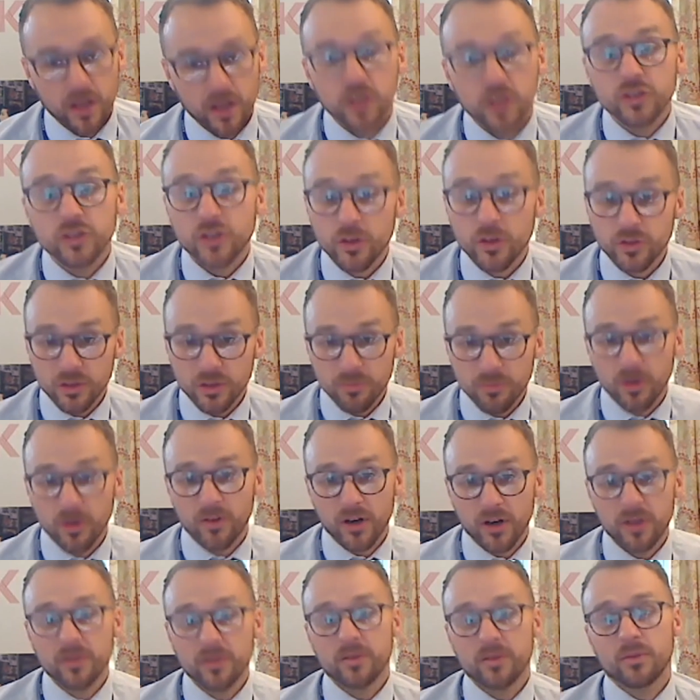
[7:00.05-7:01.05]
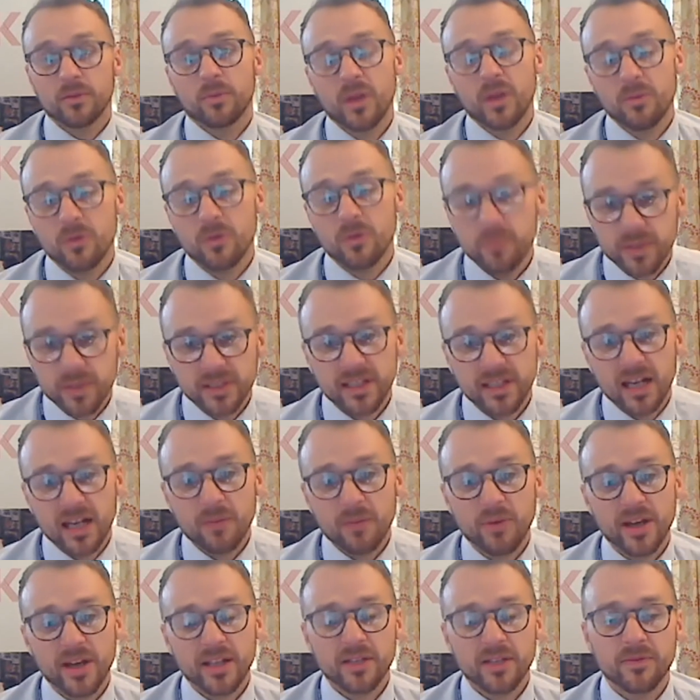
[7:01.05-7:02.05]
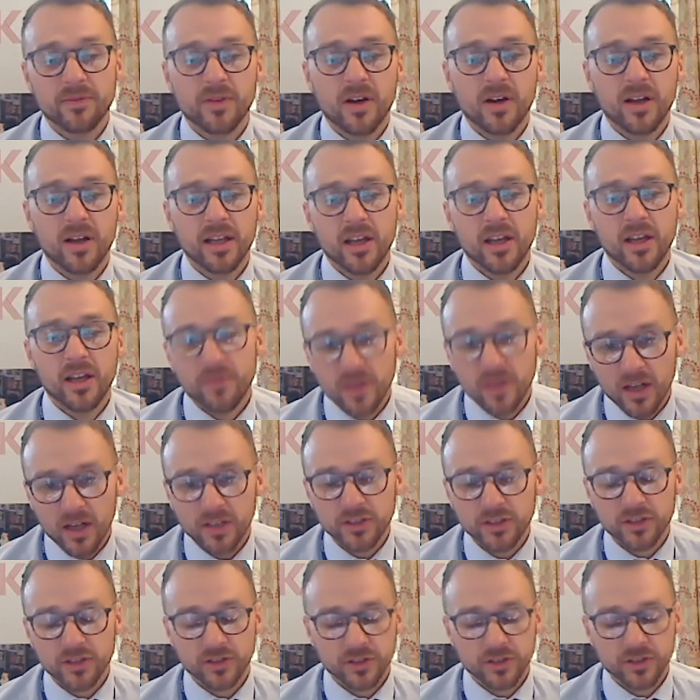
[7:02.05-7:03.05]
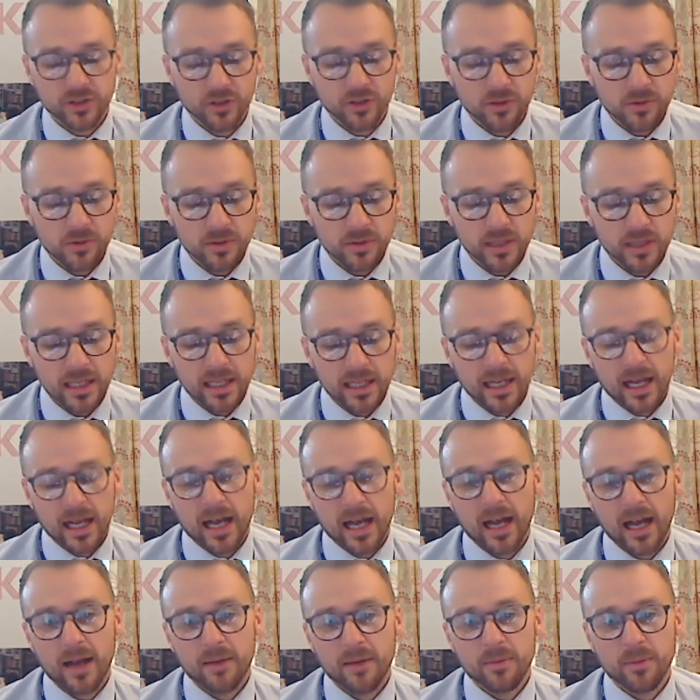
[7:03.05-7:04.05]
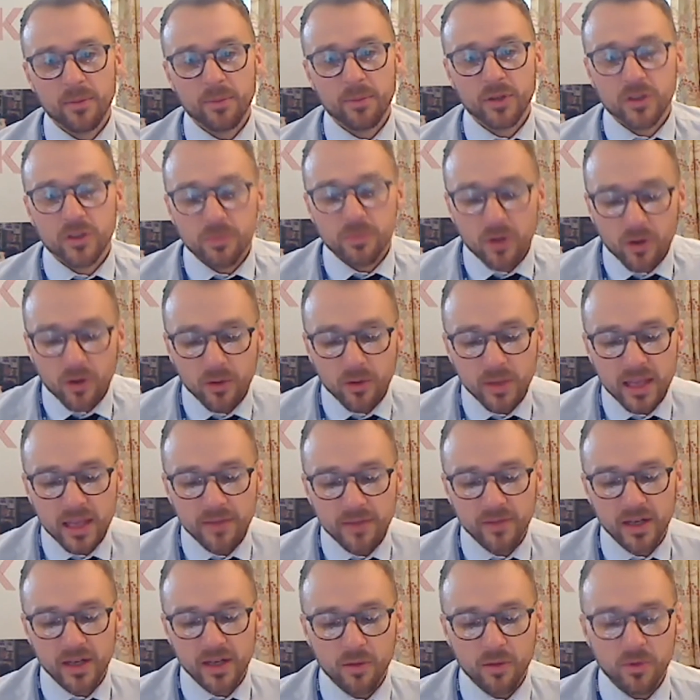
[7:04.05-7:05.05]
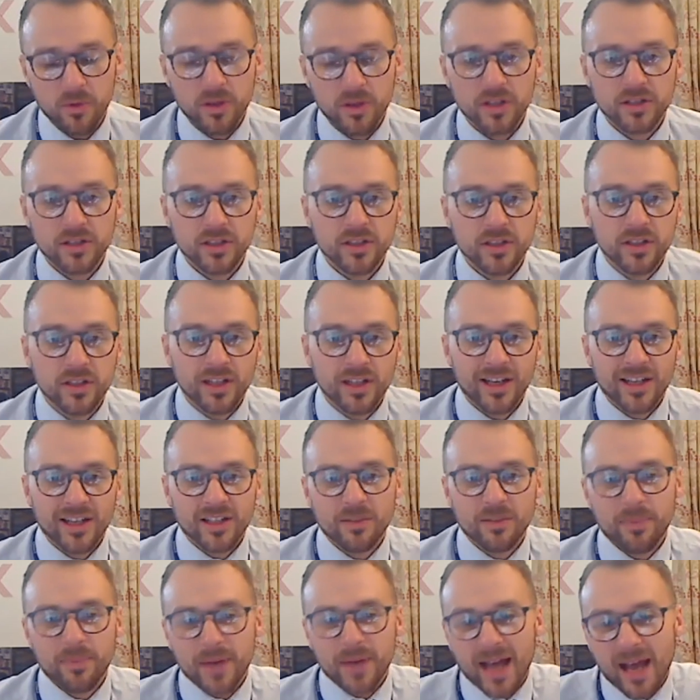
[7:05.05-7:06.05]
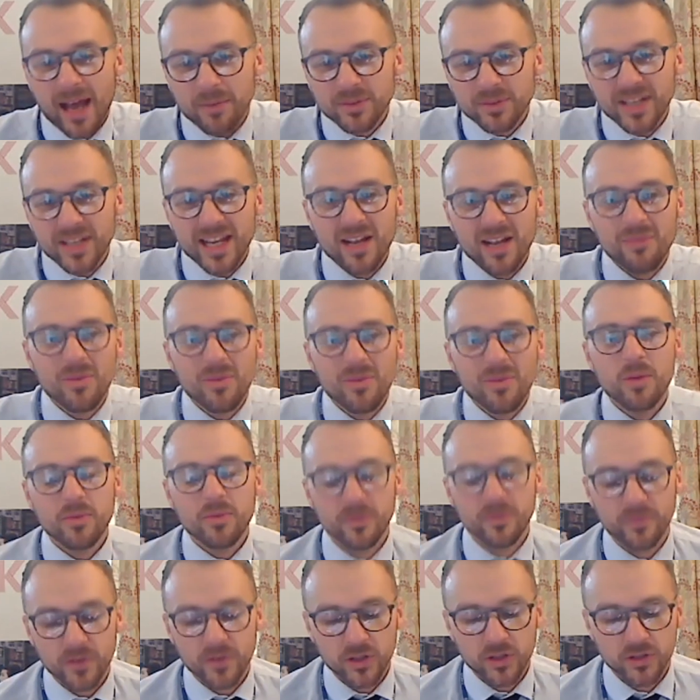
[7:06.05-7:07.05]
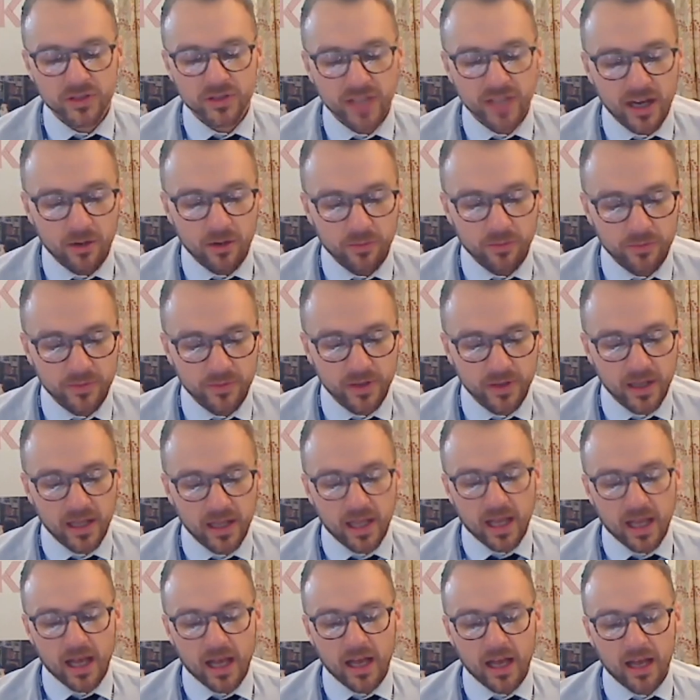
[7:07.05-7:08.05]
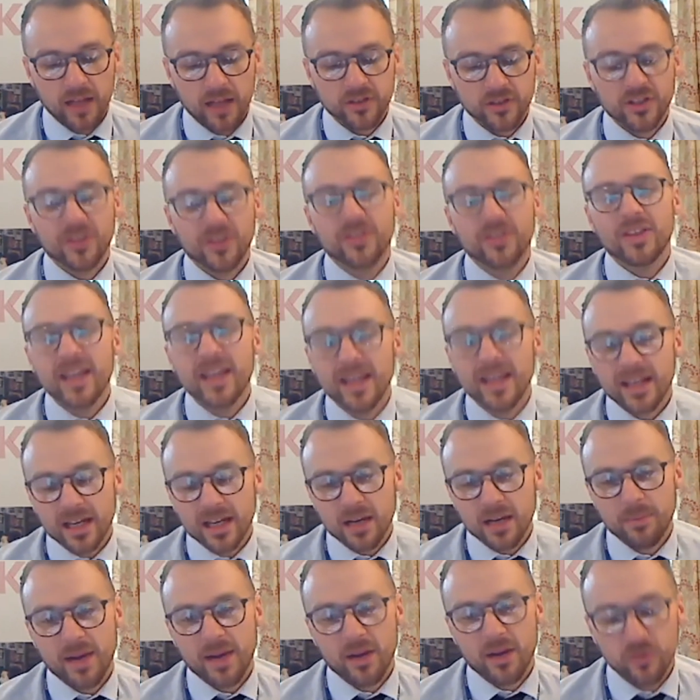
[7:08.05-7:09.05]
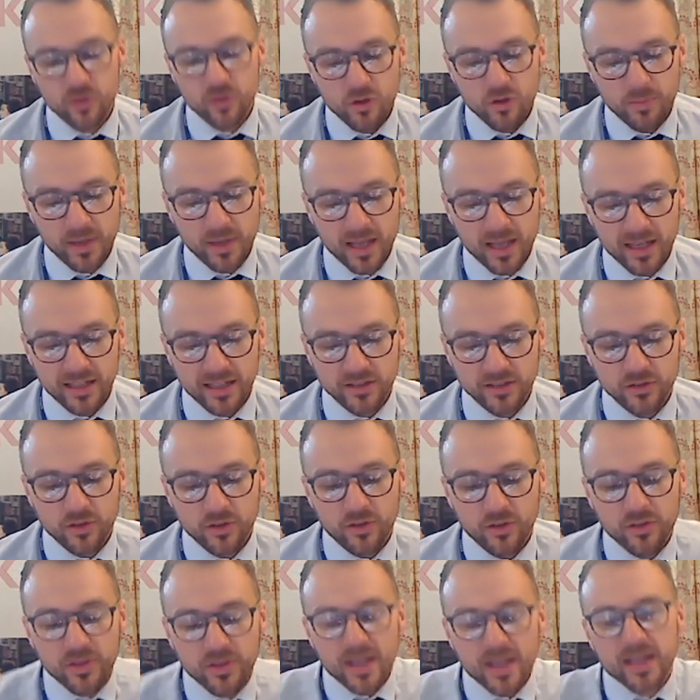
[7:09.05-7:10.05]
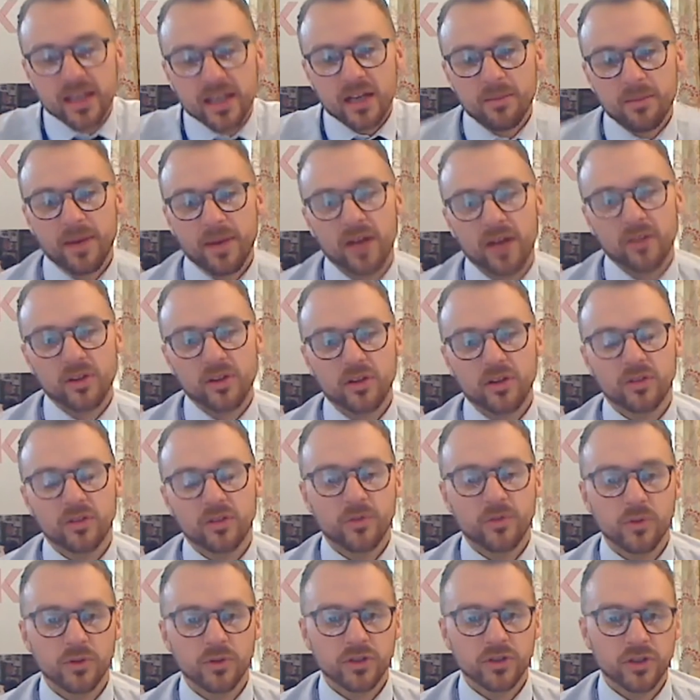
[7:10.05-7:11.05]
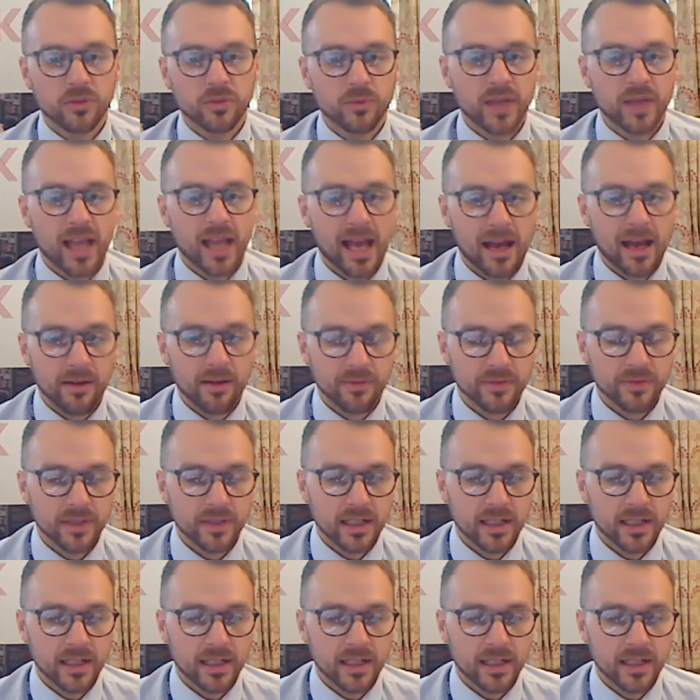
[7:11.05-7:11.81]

So tomorrow we will be celebrating Diwali over lunch at school, but tomorrow evening I you to perhaps take a moment for yourself to think about new beginnings, to think about the good fortune we have,